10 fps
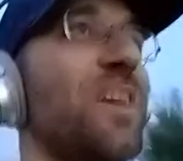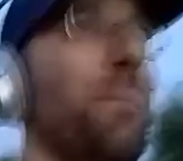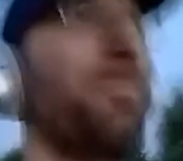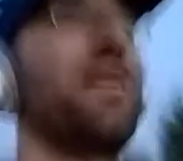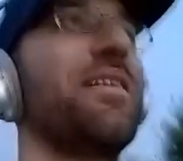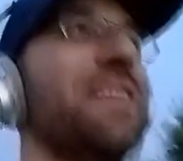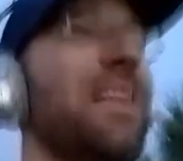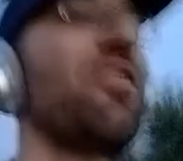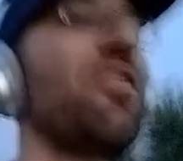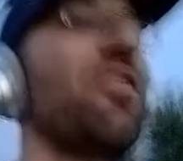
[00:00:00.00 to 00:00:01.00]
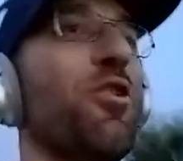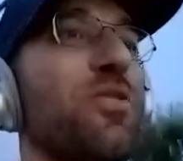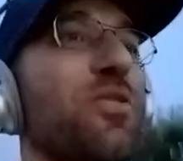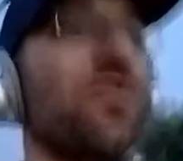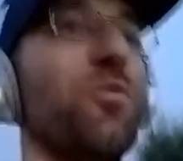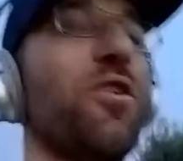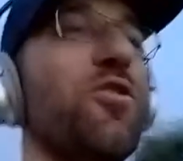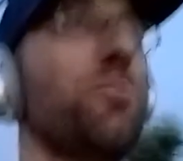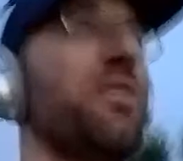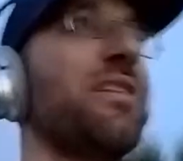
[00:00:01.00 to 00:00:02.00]
and Telegram contact, so we can also be
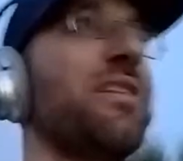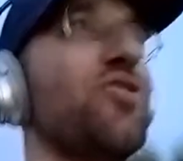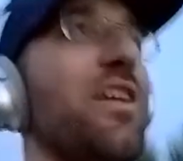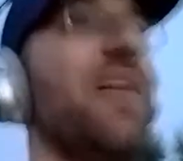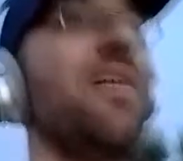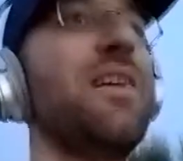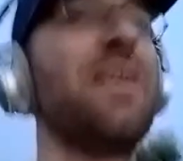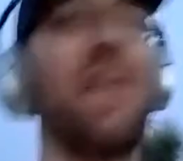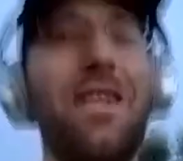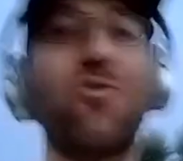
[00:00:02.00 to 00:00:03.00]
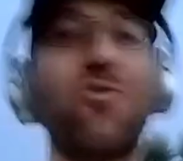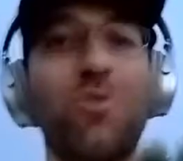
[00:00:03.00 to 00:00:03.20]
in touch there. I just do the